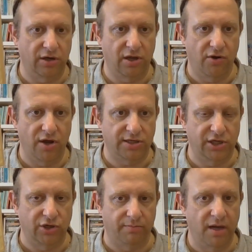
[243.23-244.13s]
Curiosity
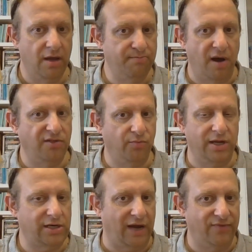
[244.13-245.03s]
Shop, both of
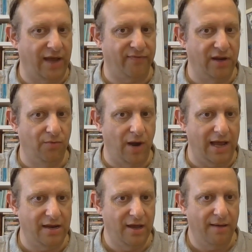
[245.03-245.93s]
which I've definitely
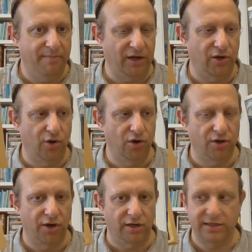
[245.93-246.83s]
read, but could
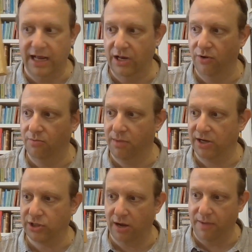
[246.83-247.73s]
not tell you
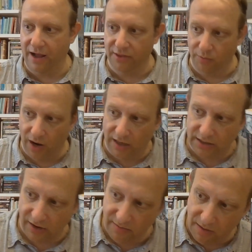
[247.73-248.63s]
much about them, whereas
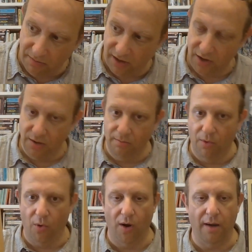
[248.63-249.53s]
I remember
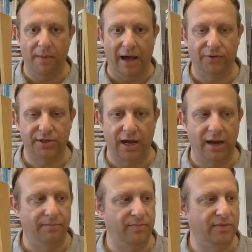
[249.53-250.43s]
more about
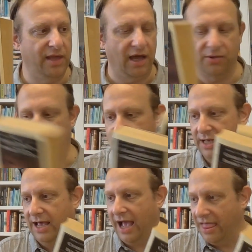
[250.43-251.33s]
the other ones.
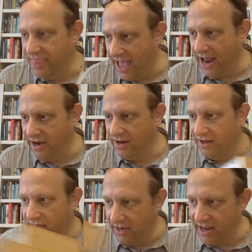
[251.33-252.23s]
And then
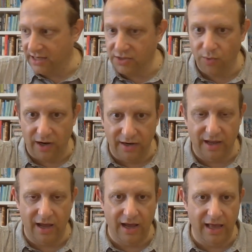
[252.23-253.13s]
the next one,
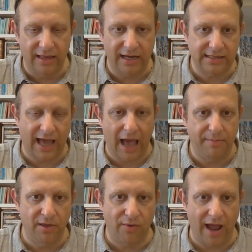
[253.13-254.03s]
in the next cab
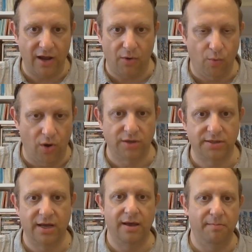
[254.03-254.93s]
in the rank, was
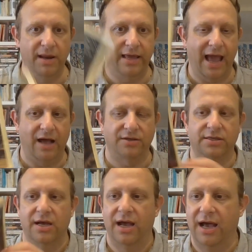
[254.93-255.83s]
Bleak House,
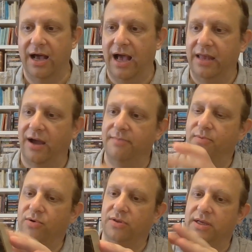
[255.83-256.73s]
and I
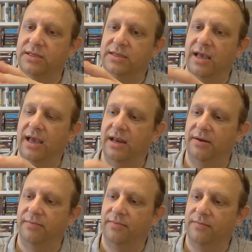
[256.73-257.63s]
bought this in